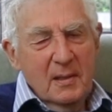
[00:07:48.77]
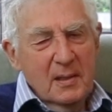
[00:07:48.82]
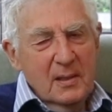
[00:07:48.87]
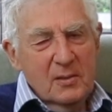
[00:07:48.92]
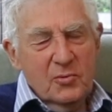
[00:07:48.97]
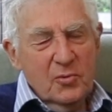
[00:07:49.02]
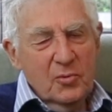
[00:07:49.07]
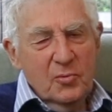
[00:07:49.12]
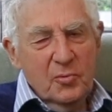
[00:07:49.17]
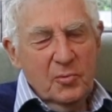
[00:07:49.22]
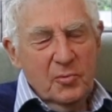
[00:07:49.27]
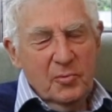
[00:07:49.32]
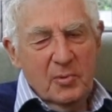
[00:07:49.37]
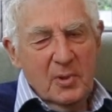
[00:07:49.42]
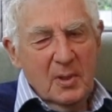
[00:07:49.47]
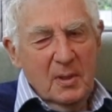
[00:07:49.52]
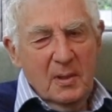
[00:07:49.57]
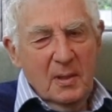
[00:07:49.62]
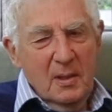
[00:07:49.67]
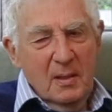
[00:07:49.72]

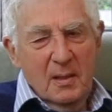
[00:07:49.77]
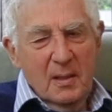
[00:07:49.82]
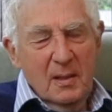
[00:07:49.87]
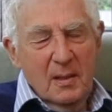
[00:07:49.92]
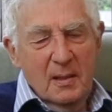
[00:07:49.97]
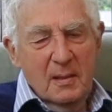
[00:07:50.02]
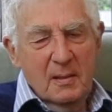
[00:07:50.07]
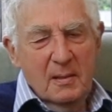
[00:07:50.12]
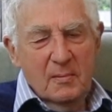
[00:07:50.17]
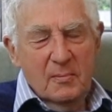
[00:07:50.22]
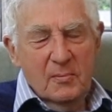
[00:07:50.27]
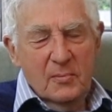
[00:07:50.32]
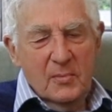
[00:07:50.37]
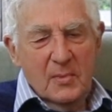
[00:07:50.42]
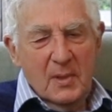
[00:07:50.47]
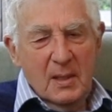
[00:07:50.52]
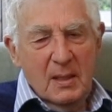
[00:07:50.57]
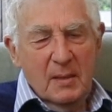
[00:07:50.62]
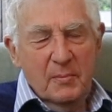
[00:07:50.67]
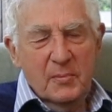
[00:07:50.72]
extraordinary
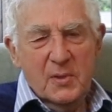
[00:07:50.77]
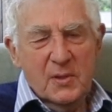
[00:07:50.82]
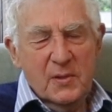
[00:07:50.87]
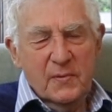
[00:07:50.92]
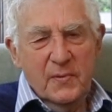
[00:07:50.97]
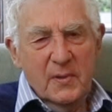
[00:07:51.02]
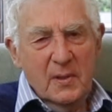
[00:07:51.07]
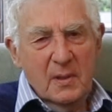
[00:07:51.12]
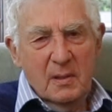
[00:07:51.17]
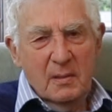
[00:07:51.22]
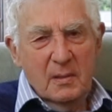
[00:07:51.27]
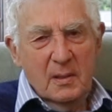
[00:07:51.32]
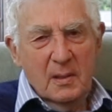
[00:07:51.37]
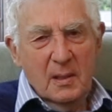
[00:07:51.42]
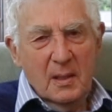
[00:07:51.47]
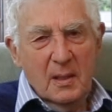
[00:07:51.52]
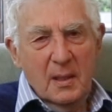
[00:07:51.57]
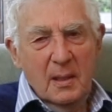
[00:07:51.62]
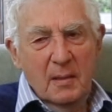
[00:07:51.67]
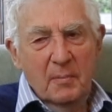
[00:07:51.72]
um, atmosphere in
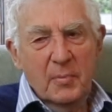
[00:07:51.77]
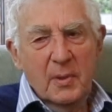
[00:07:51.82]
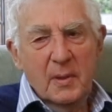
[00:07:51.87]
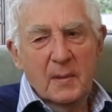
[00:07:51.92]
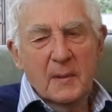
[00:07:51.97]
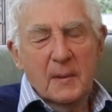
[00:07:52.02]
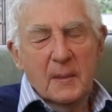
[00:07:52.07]
the club.